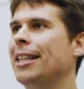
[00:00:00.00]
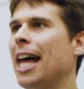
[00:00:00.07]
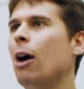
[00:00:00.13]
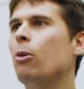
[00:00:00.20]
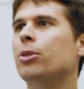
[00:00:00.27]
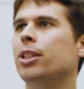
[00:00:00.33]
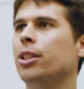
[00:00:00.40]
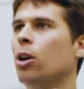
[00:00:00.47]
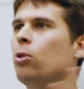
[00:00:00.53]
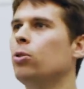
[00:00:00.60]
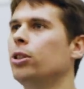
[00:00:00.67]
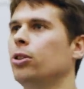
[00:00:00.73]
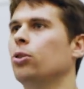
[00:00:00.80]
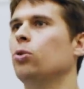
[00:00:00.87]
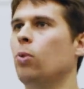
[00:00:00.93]
That was the
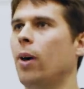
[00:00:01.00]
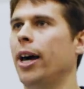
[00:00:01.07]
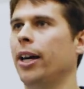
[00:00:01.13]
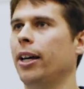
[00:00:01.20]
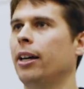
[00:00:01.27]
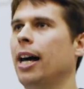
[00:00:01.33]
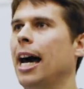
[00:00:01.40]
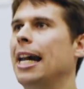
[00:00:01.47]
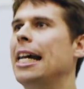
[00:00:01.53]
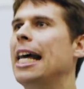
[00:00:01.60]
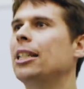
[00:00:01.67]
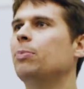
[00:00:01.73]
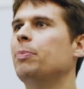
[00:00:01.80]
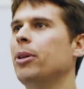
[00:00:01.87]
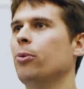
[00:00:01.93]
old school way, and
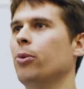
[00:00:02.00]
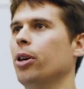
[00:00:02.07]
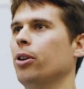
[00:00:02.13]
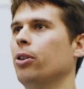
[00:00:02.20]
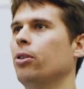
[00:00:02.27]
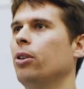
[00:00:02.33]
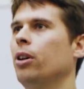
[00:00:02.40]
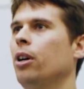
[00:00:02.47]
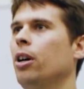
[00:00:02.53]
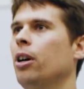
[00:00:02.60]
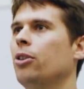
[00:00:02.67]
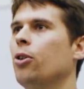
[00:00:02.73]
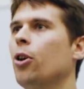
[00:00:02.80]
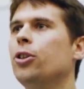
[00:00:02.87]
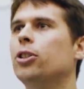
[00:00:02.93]
let's be real,
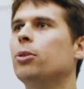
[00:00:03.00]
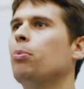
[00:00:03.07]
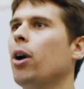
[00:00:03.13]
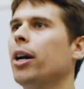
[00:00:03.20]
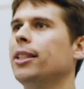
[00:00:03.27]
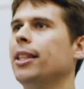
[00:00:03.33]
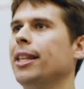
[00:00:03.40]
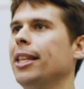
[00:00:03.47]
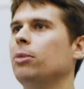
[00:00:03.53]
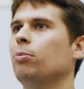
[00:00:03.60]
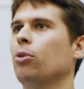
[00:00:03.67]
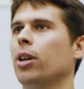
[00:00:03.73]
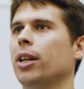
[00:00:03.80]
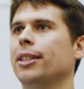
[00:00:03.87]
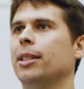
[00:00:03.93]
no surprise that these
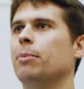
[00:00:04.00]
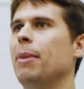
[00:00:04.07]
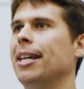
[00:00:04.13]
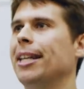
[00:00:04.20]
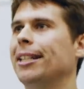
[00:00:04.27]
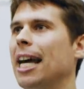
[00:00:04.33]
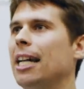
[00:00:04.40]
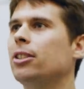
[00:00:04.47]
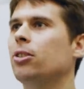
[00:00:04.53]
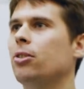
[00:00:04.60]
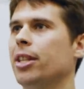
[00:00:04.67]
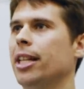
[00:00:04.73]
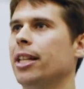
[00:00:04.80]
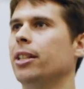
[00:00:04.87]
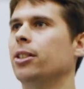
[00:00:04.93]
products didn't make a dent
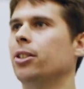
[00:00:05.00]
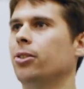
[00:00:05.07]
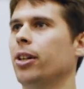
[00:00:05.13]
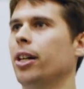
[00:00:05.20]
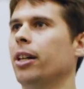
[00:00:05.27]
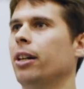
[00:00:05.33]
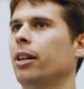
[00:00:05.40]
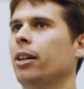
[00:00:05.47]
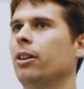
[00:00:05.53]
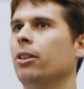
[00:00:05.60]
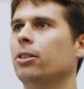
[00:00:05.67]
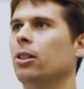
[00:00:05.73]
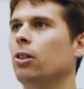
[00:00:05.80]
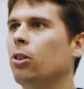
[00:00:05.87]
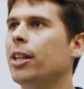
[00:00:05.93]
on the industry,
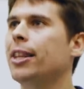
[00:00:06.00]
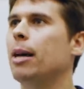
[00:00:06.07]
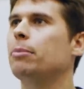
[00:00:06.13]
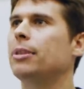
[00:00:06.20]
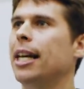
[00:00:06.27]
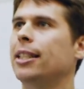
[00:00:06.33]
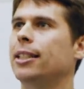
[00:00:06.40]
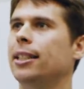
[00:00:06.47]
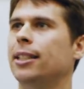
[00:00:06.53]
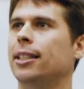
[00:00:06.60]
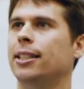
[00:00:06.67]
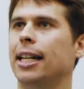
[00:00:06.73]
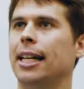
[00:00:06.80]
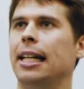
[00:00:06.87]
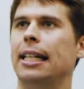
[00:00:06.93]
because a lot of them tasted
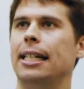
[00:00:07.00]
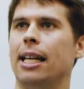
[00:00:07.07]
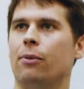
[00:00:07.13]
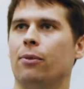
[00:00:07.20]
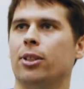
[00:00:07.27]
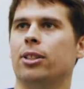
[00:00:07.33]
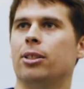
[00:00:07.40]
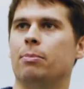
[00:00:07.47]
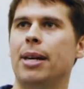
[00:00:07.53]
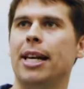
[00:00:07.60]
distinctly different to